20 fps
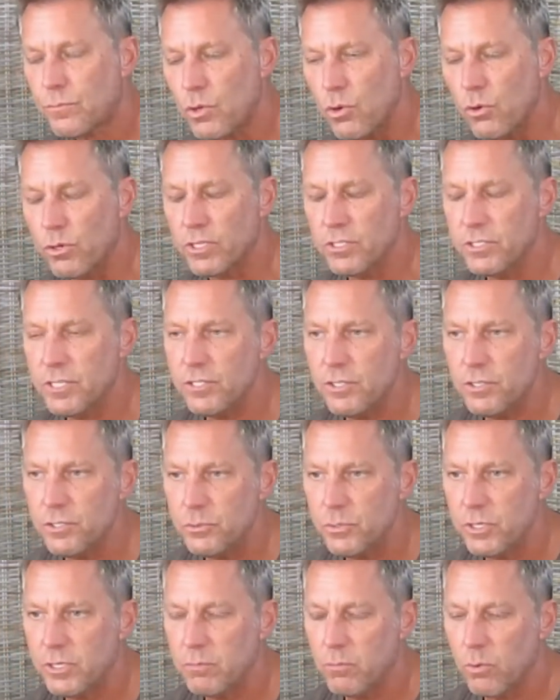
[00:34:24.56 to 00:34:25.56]
or continue
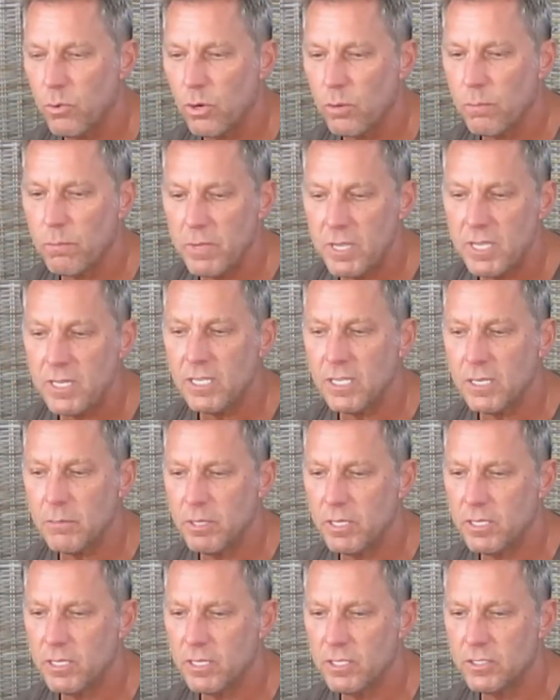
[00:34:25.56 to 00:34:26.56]
doing more media
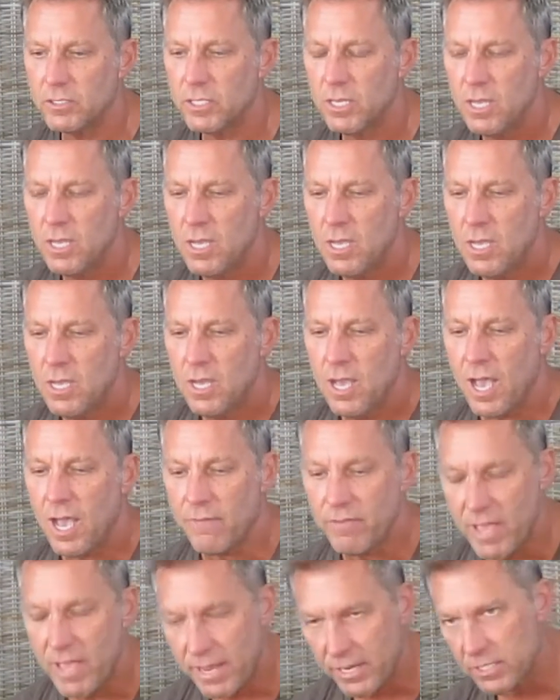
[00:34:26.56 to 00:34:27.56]
because
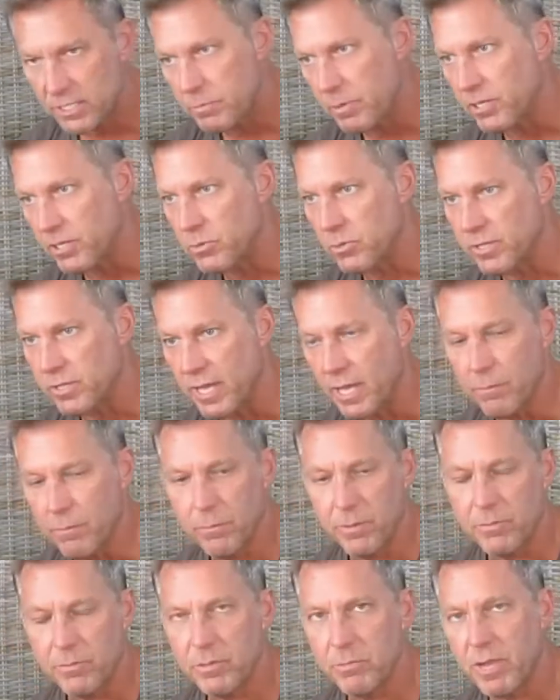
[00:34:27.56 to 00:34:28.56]
I've had experience with that
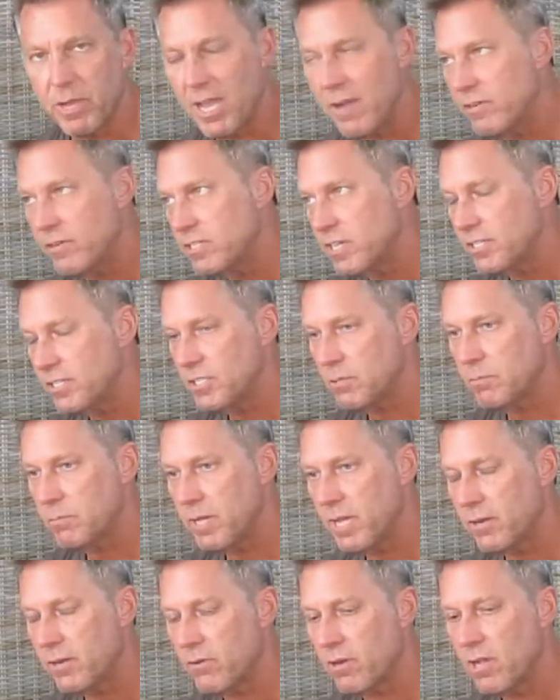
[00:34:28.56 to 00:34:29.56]
between my advertising
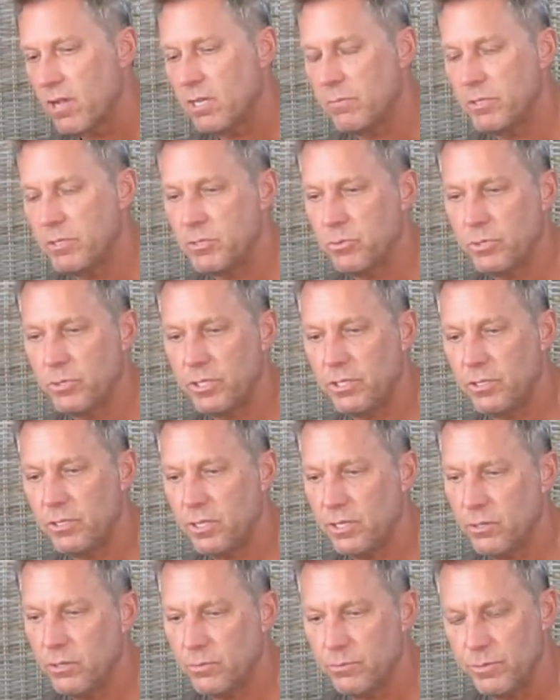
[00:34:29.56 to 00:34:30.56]
background and between,
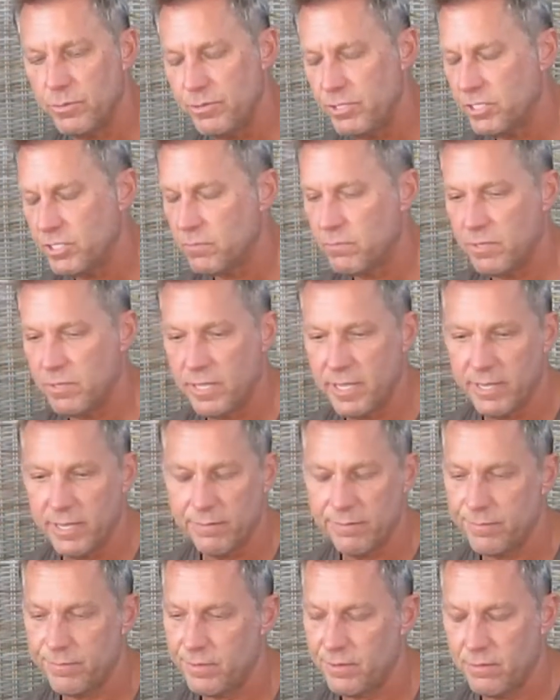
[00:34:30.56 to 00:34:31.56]
you know, just that
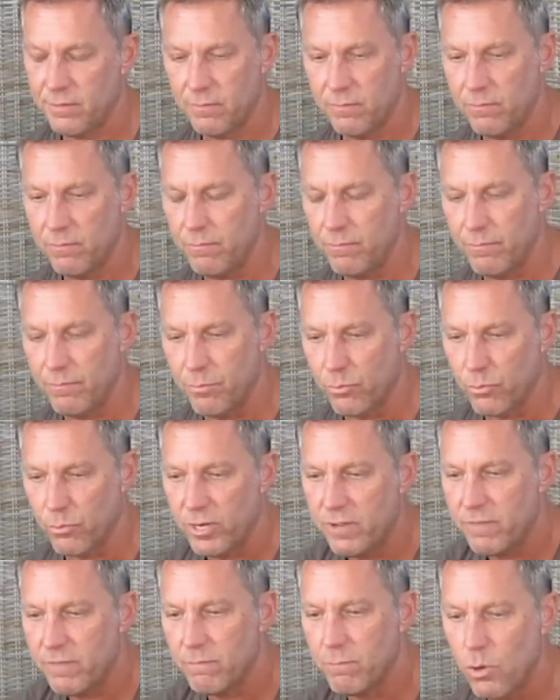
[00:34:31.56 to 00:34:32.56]

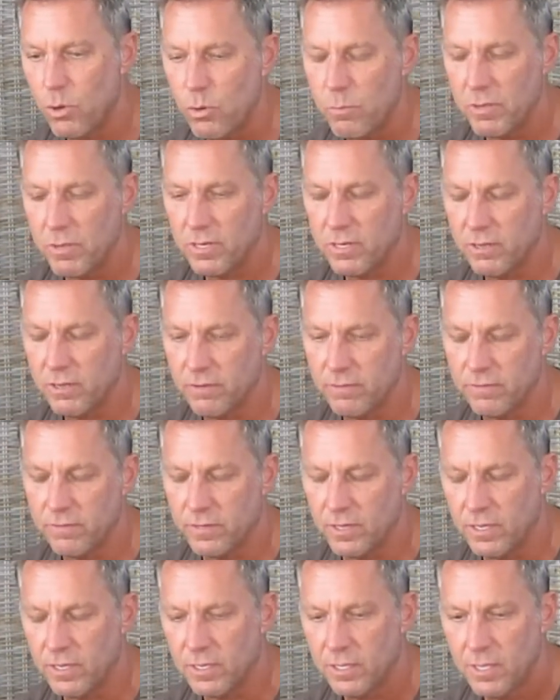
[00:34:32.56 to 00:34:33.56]
brief moment of,
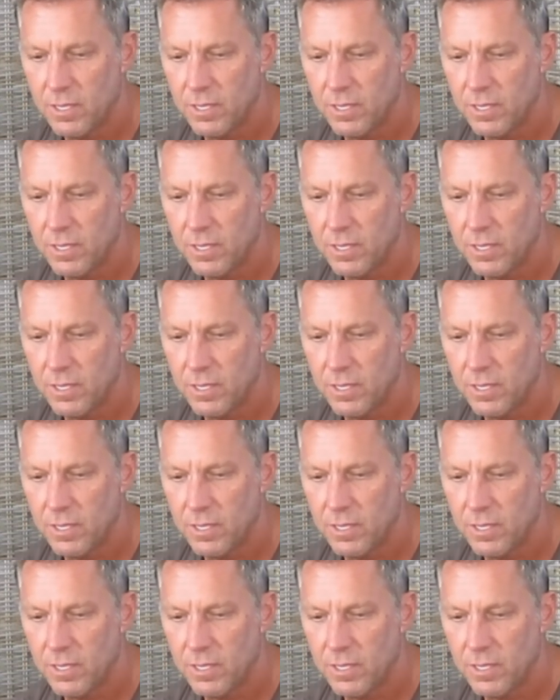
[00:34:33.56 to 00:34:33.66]
uh,